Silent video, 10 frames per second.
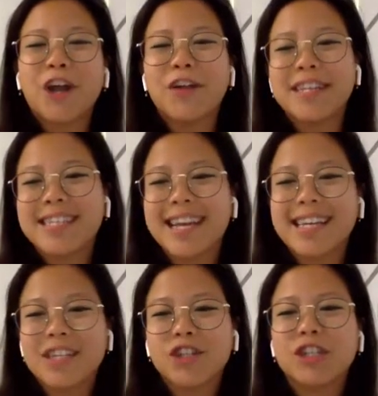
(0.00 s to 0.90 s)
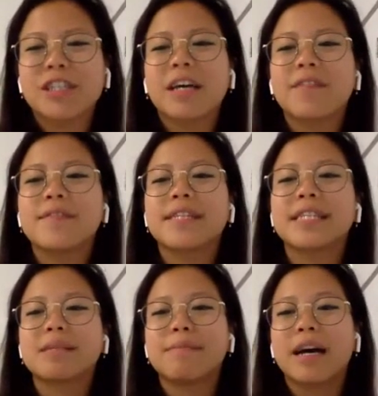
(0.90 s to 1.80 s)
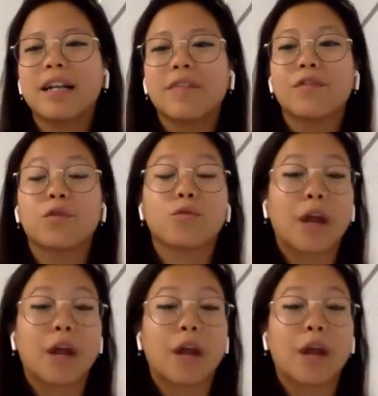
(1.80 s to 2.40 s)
Charlotte says she loves the smell of the